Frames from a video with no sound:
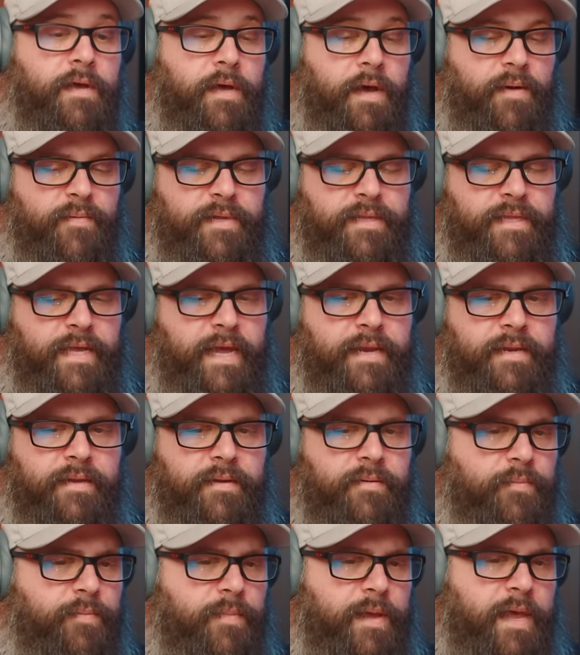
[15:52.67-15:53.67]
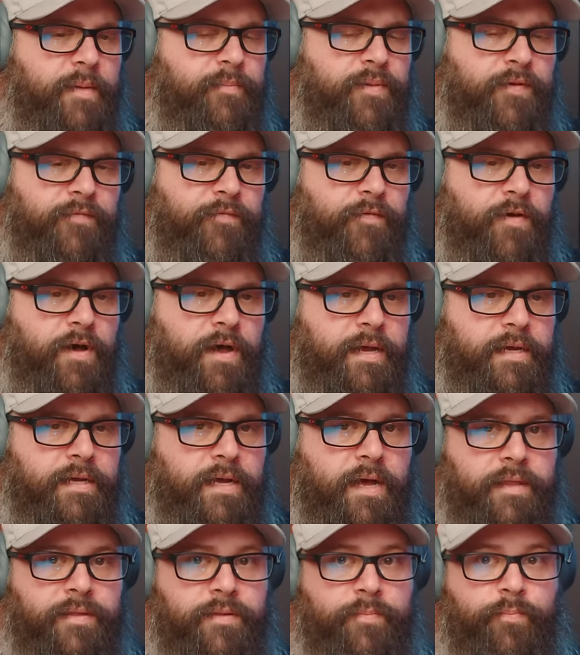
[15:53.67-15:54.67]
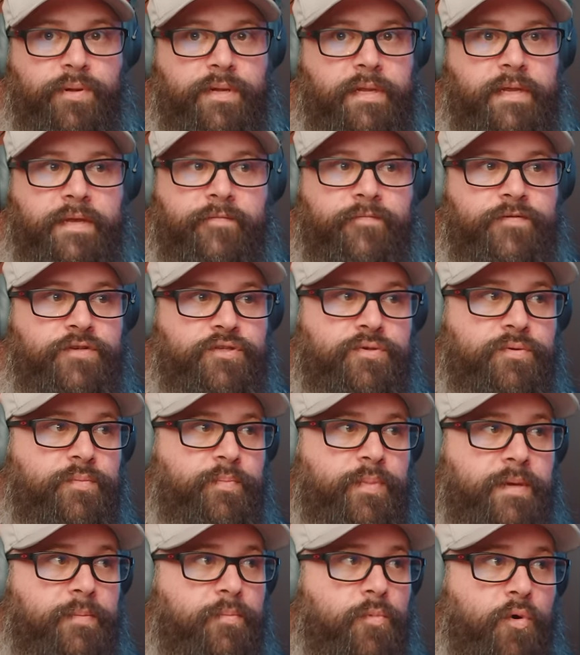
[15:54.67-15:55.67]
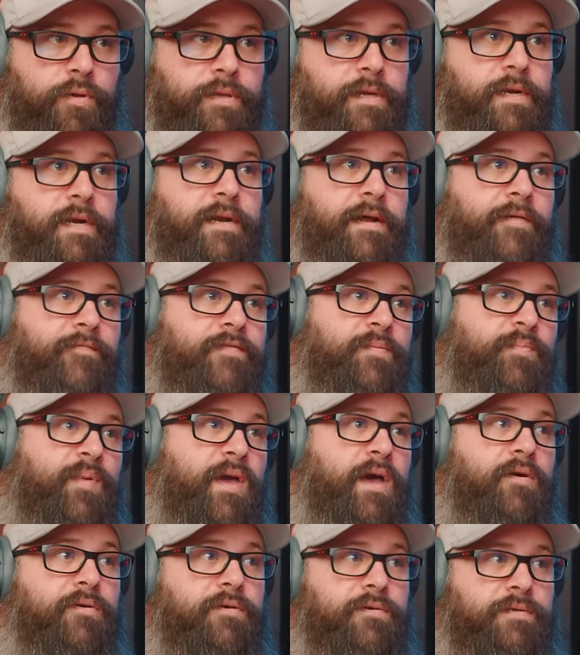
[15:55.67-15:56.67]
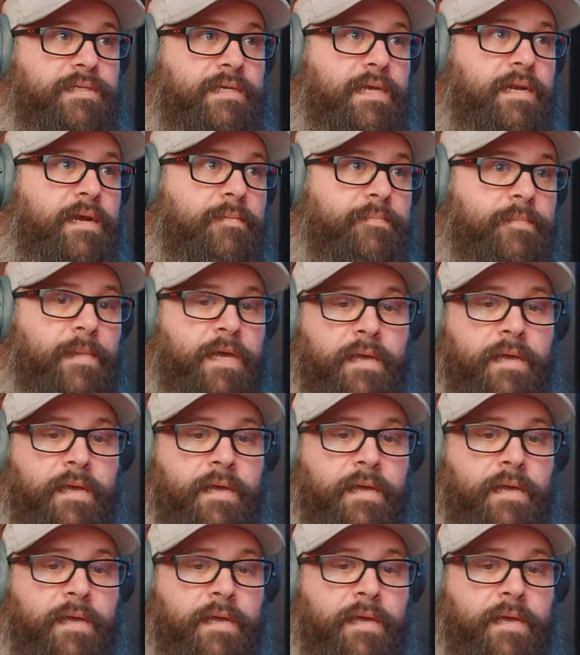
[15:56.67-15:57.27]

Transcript: I mean that amplifier I believe should be more than enough to power your setup.